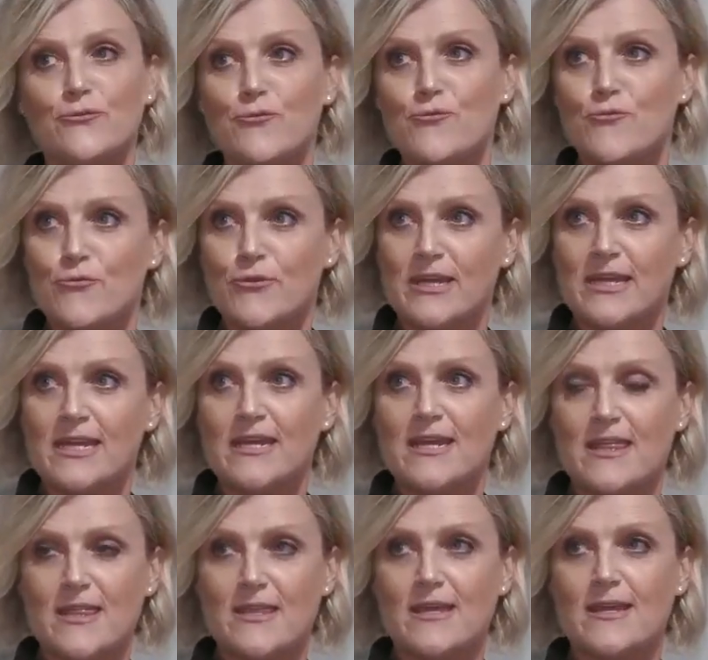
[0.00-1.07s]

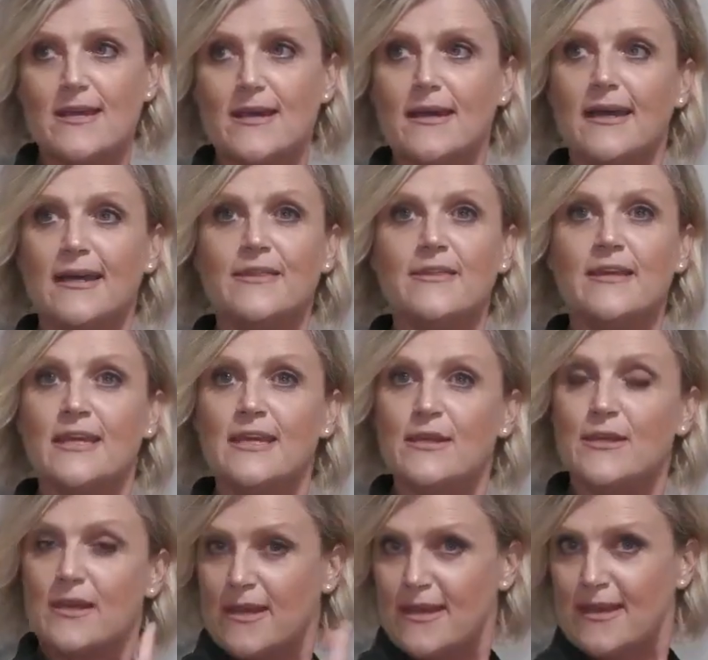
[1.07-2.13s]
green there, and
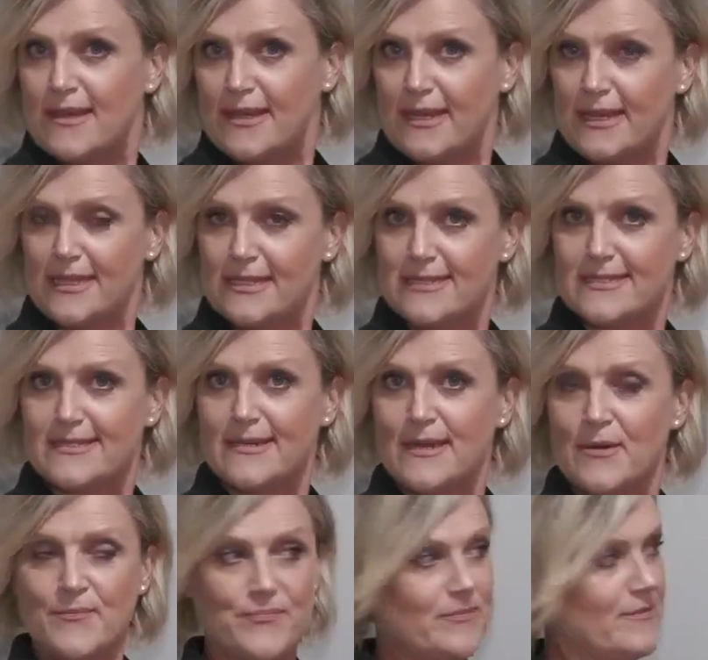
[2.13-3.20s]
then it's
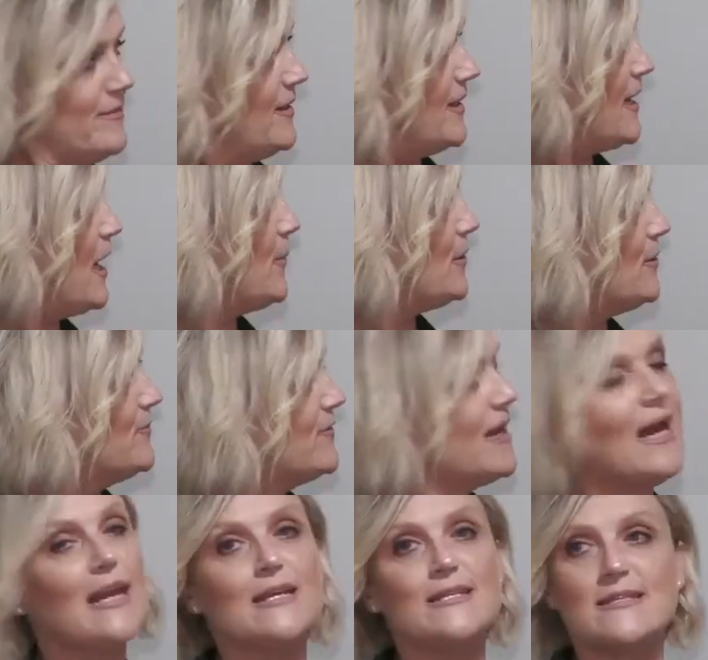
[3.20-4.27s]
a couple of
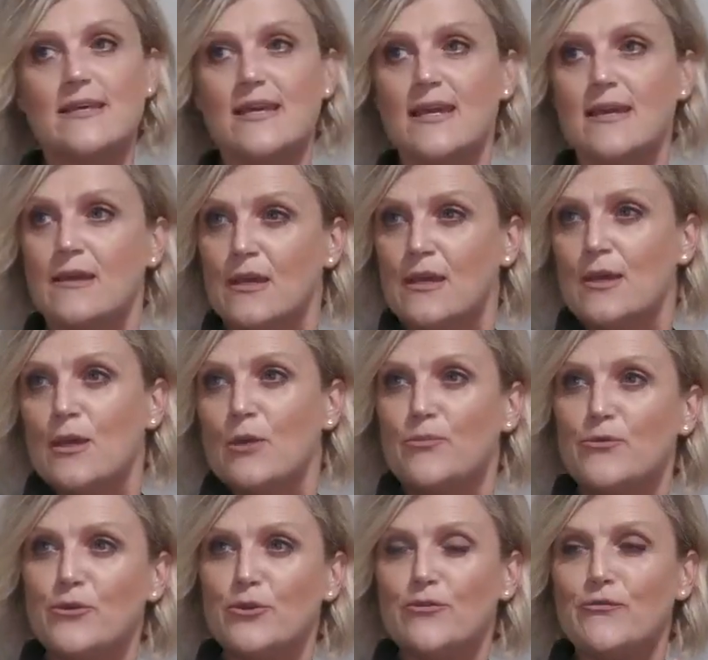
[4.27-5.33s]
colours there, a
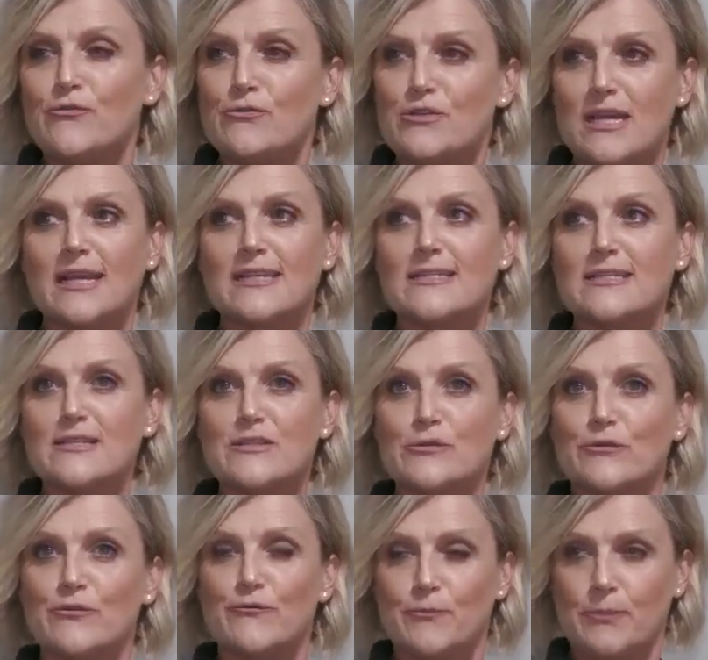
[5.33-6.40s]
beautiful dusty
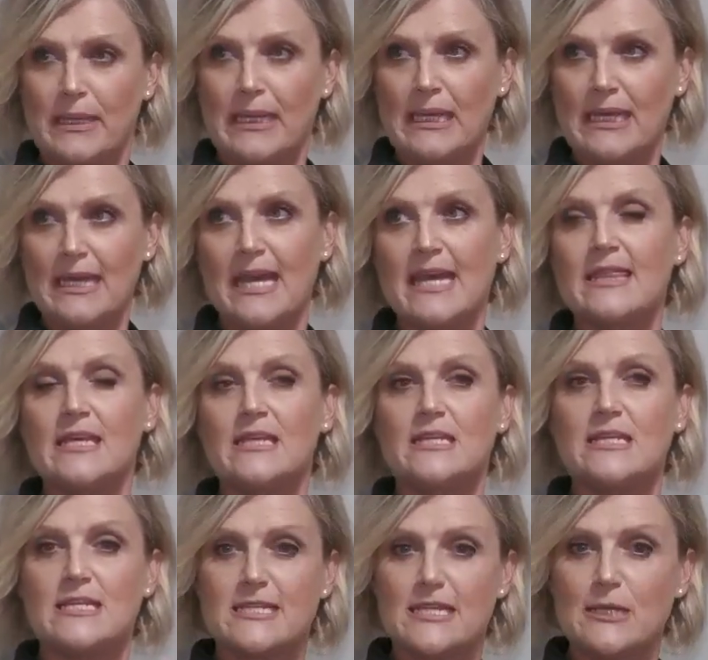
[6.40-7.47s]
sort of pink and then a
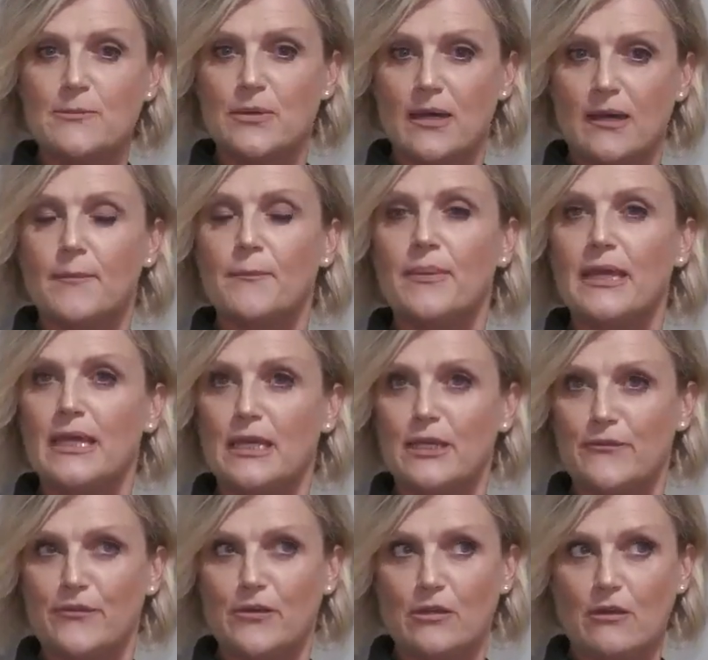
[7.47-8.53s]
deeper pink,
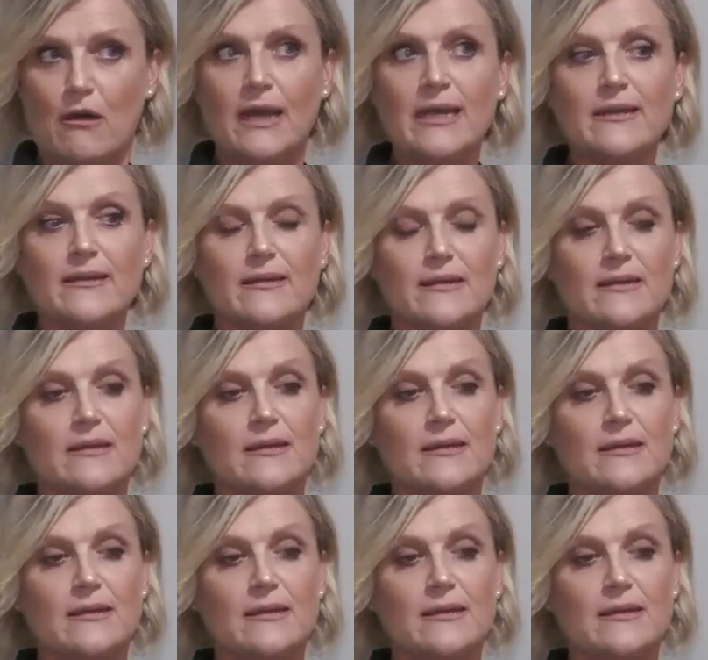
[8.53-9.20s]
if you like.